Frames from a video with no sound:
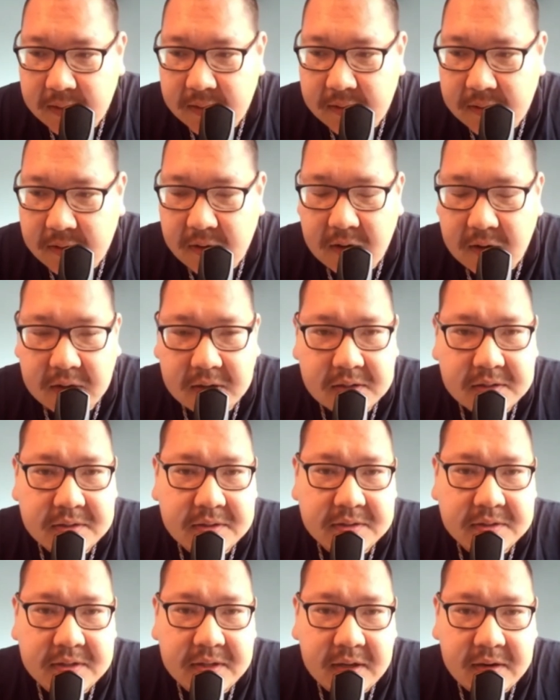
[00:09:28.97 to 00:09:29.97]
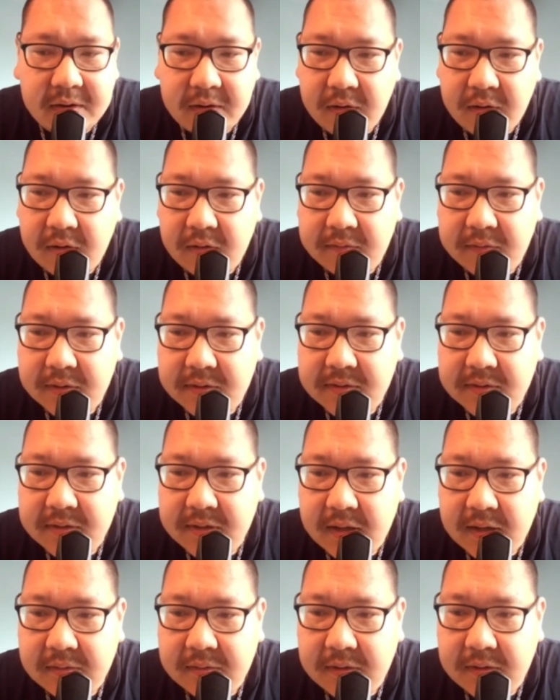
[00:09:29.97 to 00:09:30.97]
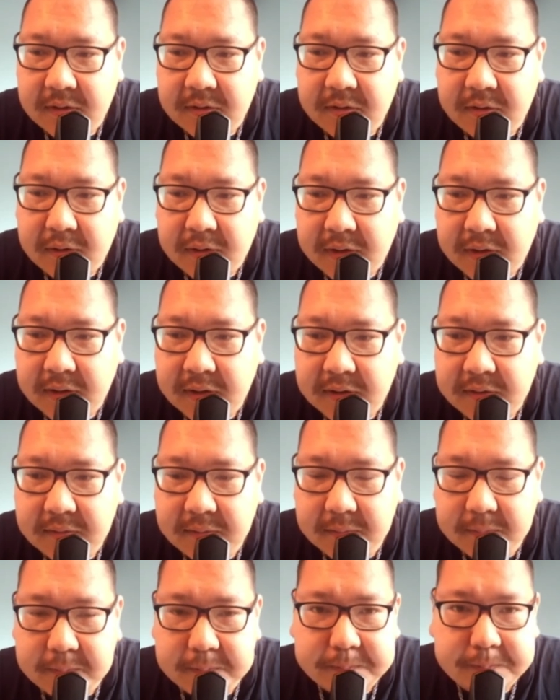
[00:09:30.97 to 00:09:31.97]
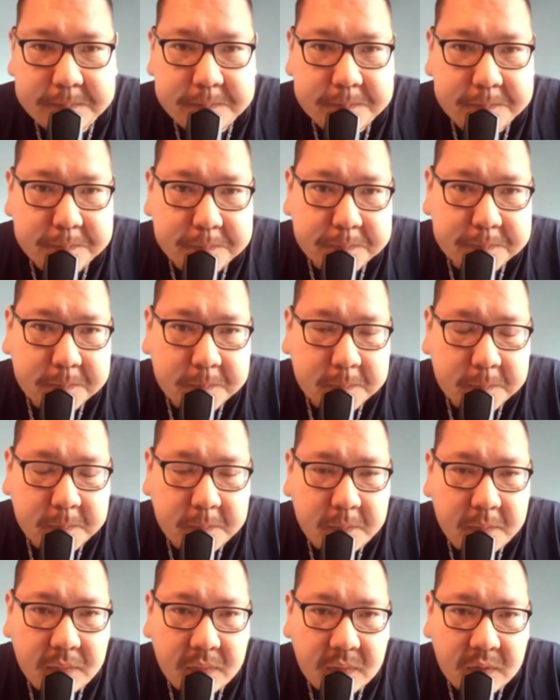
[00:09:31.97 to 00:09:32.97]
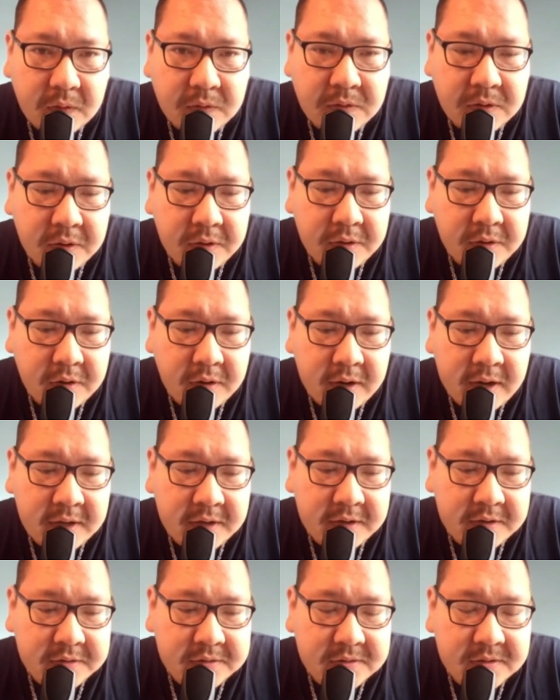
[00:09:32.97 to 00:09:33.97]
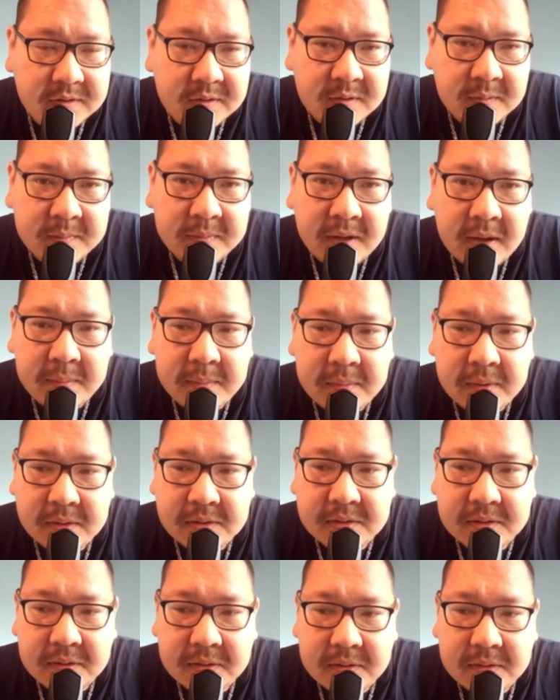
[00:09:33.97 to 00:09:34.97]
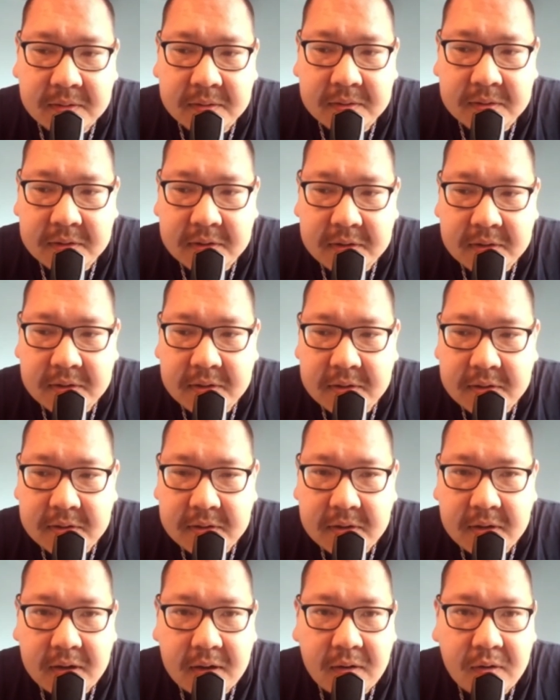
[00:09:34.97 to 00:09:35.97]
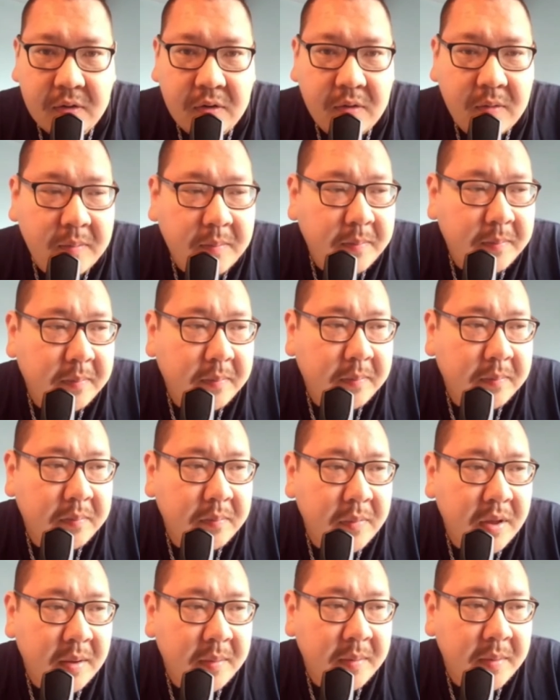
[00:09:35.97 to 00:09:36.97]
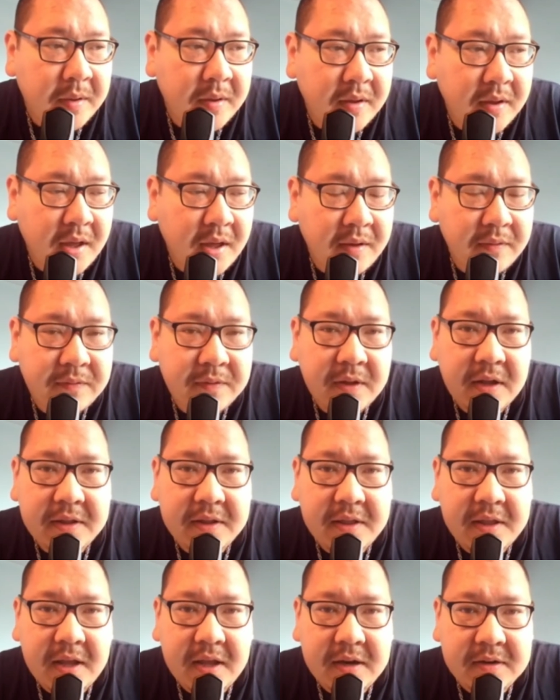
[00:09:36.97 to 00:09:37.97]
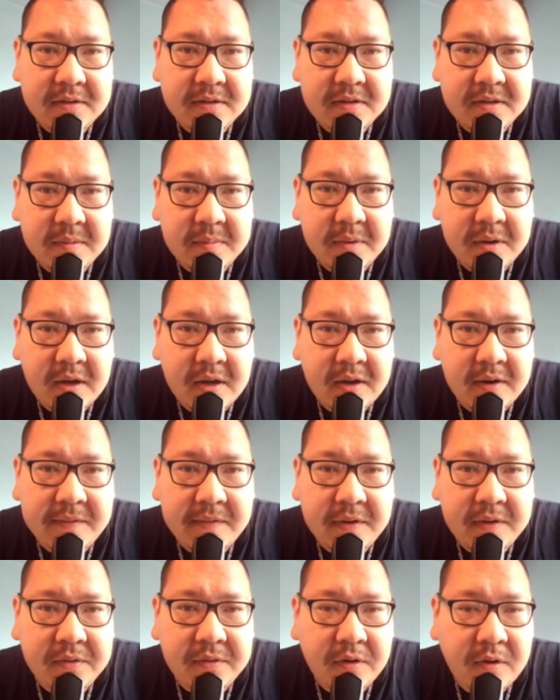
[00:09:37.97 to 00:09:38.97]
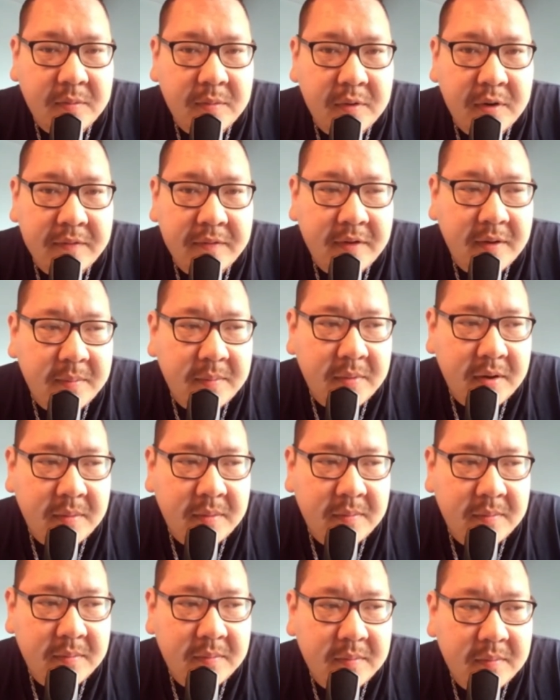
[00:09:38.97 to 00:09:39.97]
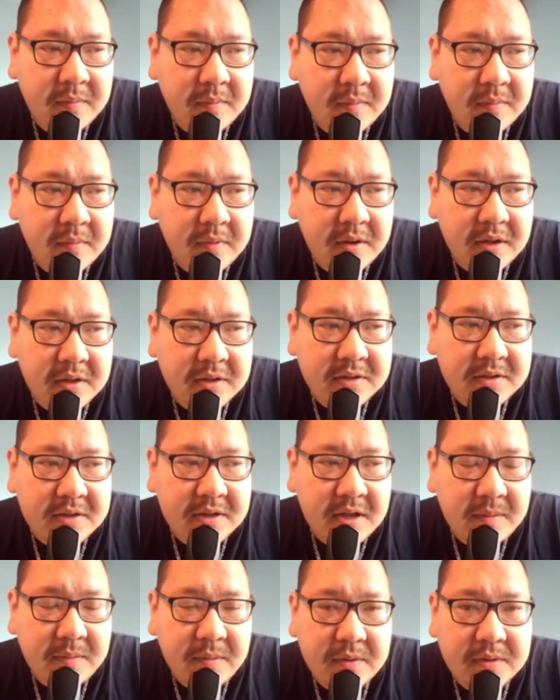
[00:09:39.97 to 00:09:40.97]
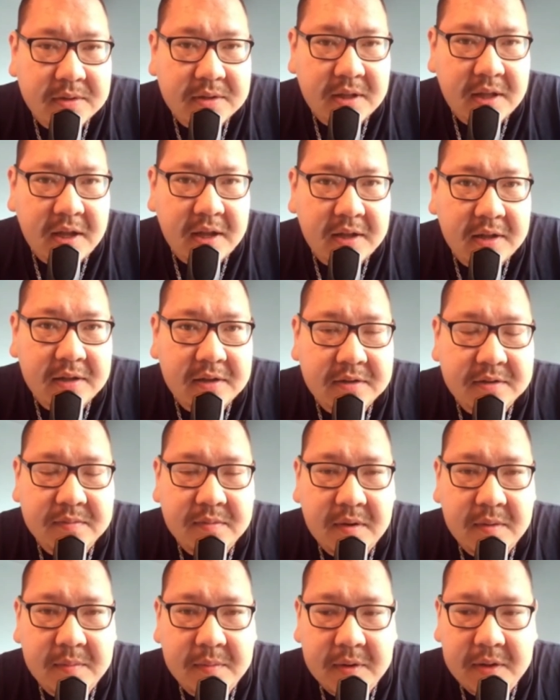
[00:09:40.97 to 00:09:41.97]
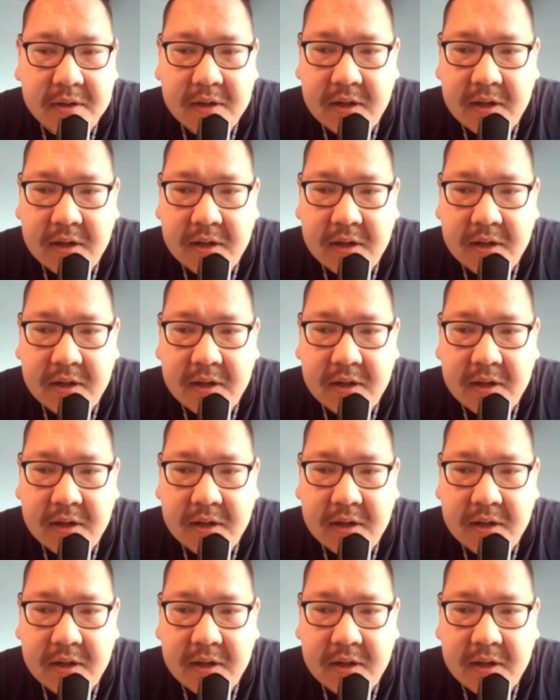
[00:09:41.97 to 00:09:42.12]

August is nearly over. It's now the 30th. So, you know, heading into September. So I hope maybe, if not the end of summer, kind of October, November, I'd say most likely is when we